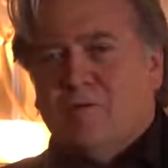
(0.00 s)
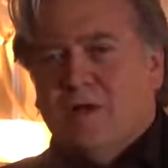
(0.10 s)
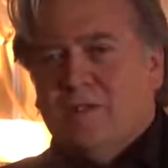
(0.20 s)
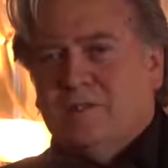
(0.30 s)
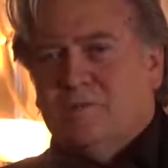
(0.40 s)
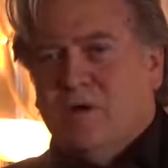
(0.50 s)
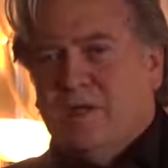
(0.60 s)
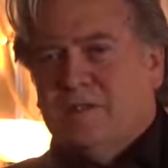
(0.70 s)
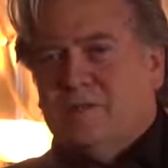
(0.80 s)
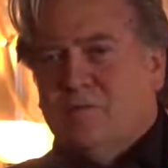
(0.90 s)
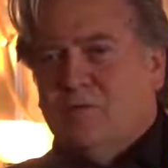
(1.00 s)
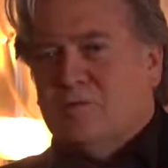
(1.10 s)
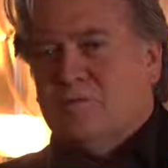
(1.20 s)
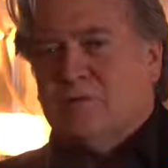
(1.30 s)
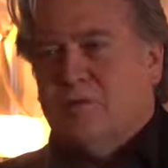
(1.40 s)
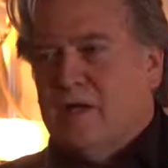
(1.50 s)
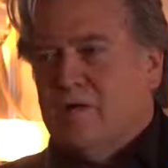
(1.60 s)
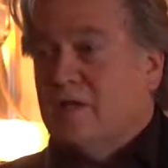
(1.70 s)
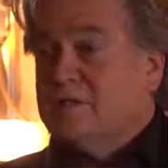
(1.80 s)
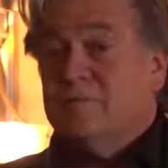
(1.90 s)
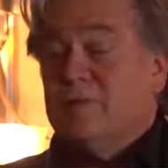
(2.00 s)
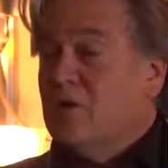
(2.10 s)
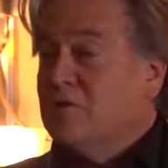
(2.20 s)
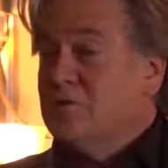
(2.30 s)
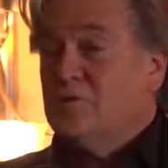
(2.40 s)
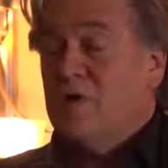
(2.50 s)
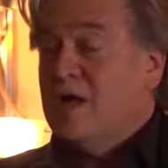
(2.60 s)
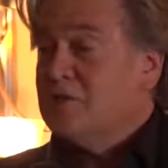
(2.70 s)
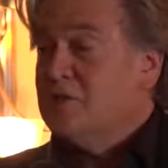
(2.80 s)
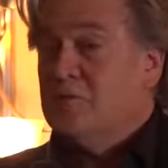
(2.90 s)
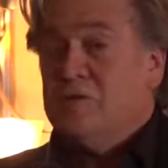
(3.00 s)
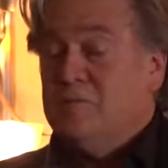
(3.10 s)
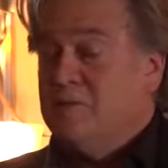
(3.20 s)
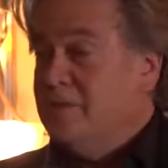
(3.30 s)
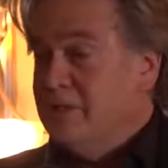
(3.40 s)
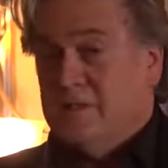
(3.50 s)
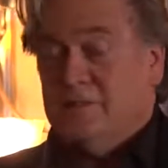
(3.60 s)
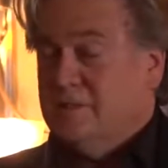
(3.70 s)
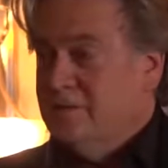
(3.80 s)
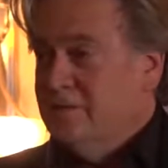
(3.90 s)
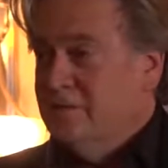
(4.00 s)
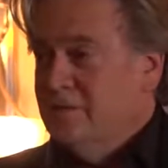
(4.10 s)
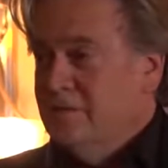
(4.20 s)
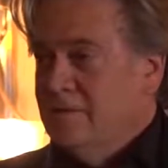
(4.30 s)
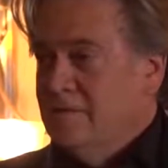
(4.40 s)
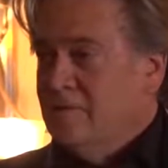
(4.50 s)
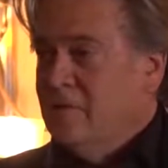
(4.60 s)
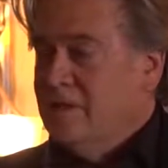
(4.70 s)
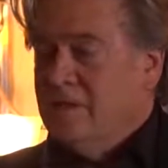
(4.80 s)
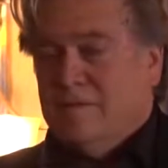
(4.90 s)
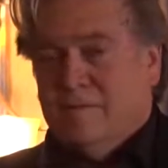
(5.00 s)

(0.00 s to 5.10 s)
Why are these deplorables so angry? I said, because they're rational human beings, right?